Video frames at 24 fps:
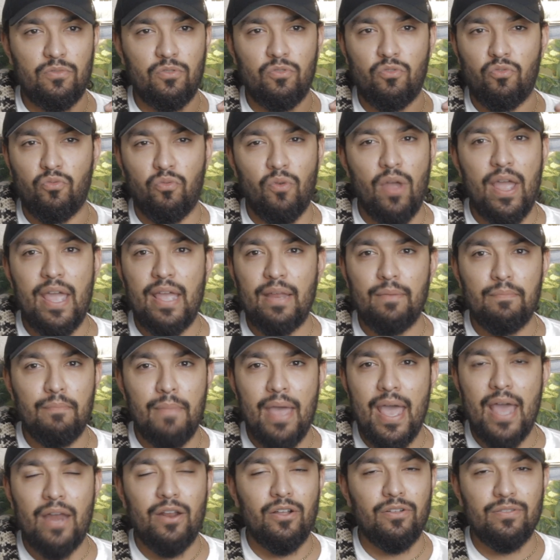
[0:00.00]
great
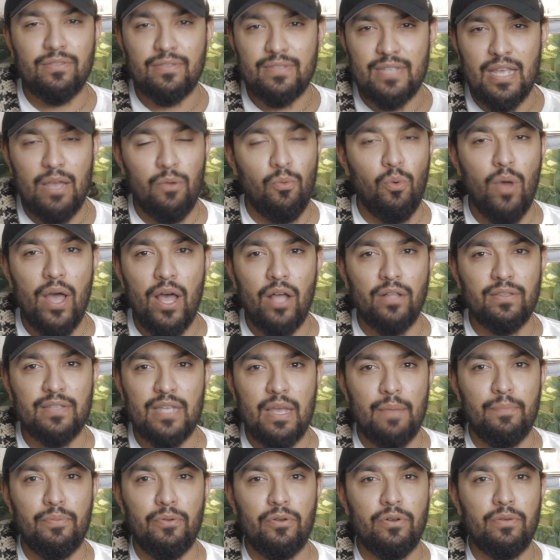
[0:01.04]
mannered,
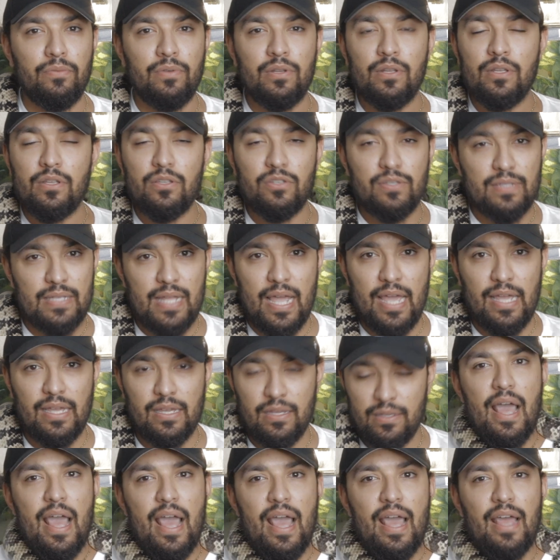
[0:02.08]
well-tempered snake.
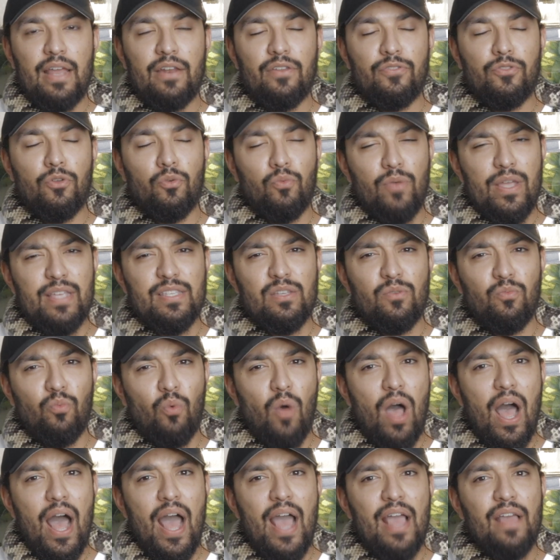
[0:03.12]
And the reason
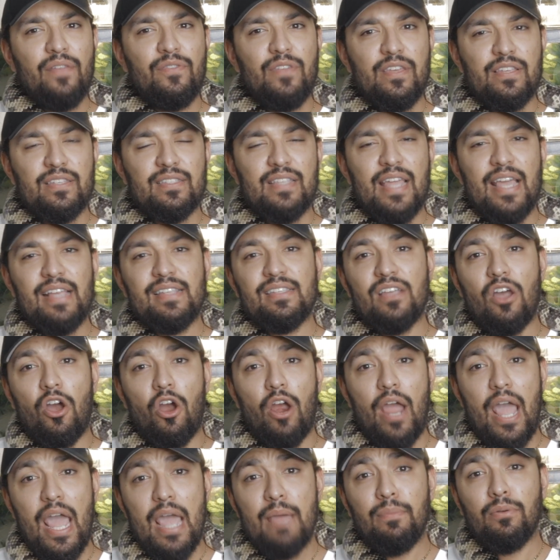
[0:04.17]
why these snakes
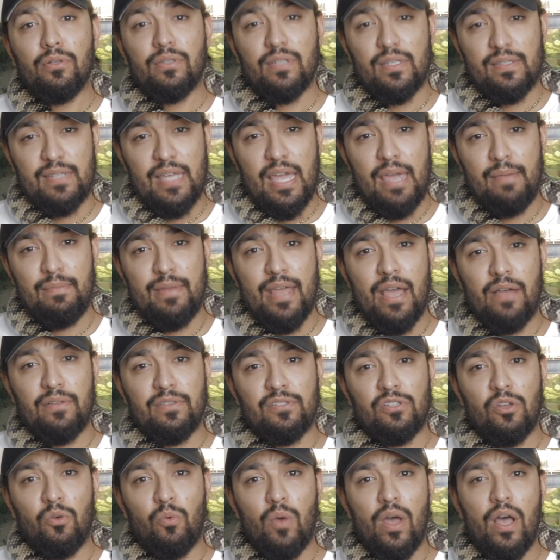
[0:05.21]
are able to tame down
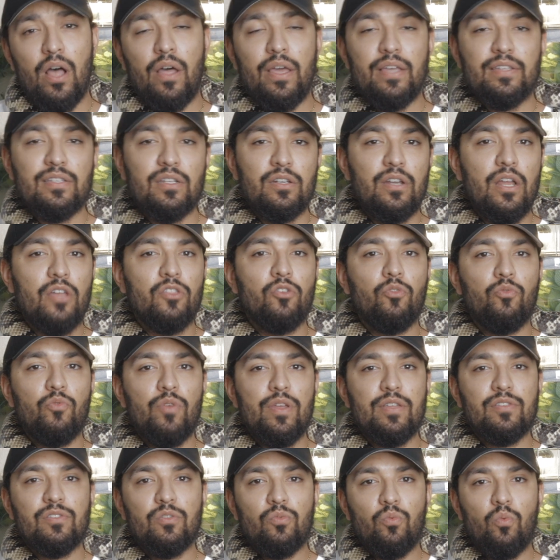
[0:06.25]
so well is another
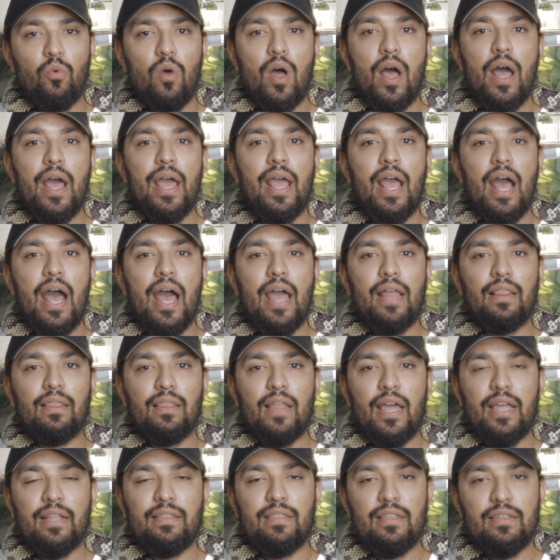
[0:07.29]
reason why I
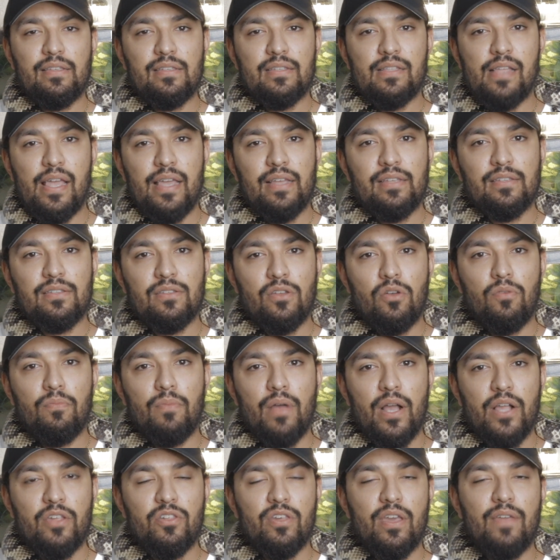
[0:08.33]
like these snakes so
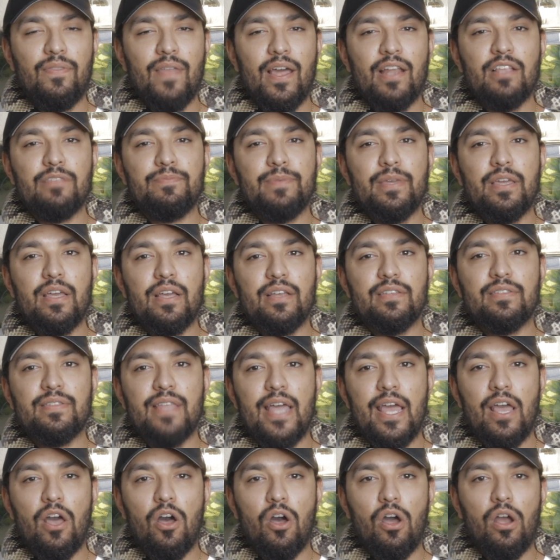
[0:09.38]
much, and that is because
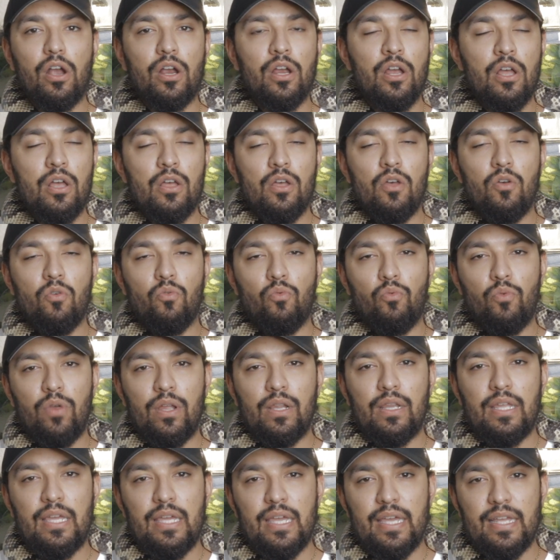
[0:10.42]
they are
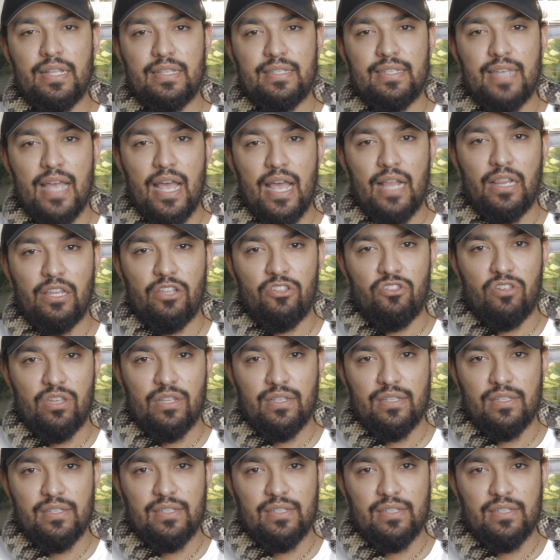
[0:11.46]
really intelligent